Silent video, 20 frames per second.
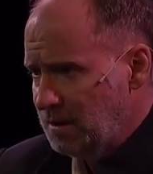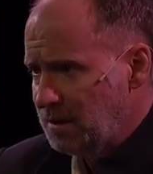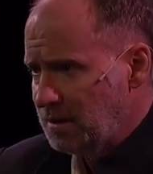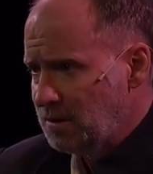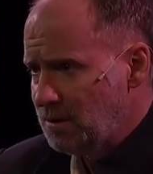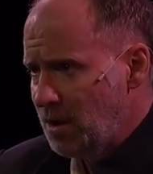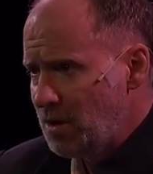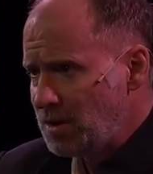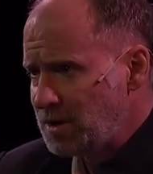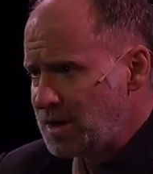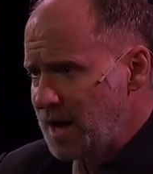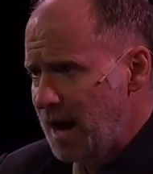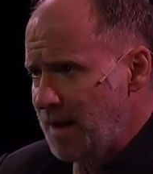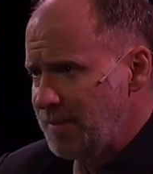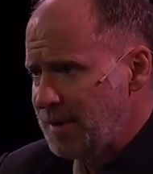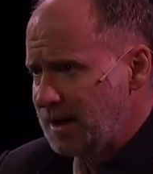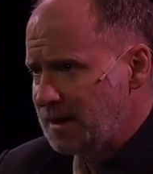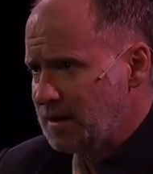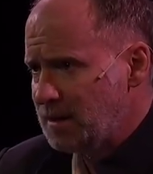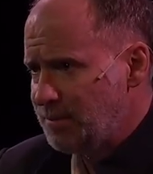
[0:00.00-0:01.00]
Not
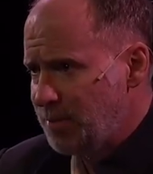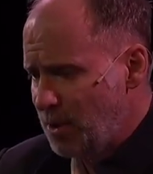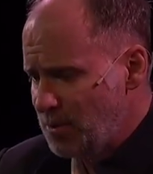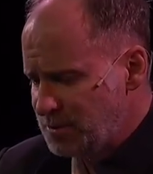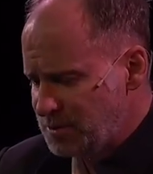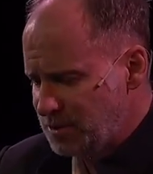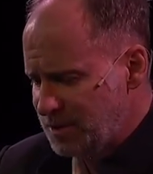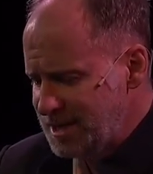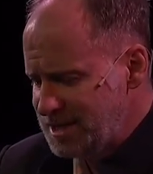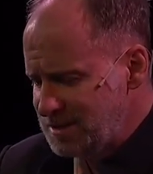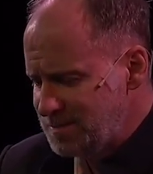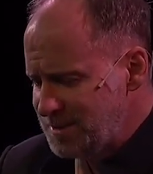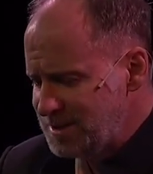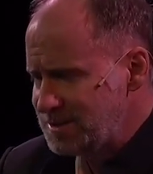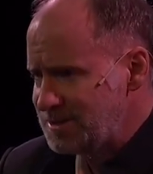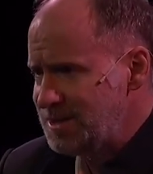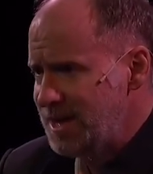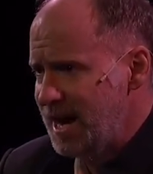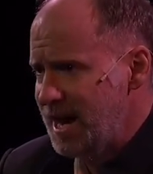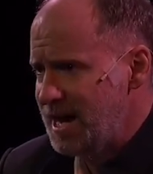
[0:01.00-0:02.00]
coming upon
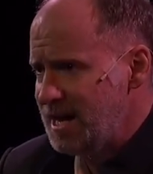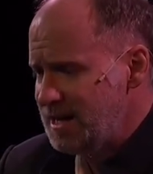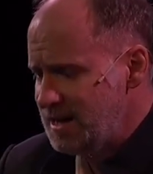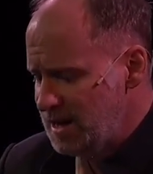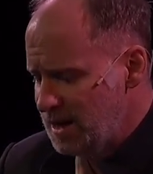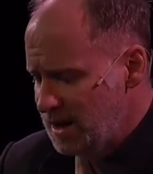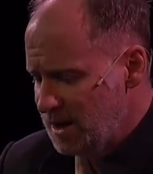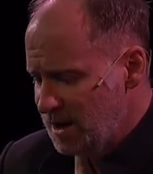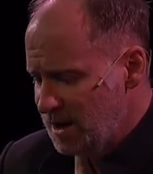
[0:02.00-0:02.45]
Christmas Day?"